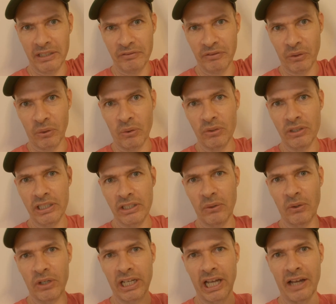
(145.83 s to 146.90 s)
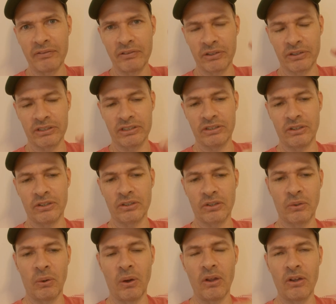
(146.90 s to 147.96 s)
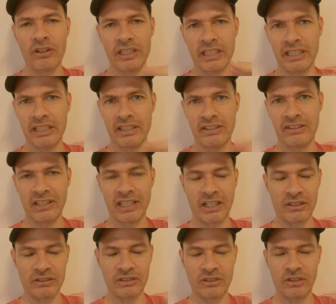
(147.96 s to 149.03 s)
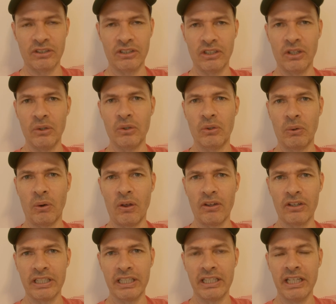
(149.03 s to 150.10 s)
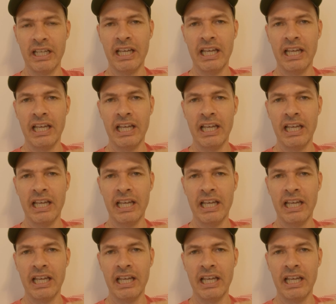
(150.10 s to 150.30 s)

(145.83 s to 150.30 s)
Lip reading: If we're only going after a certain quality, like a certain low quality,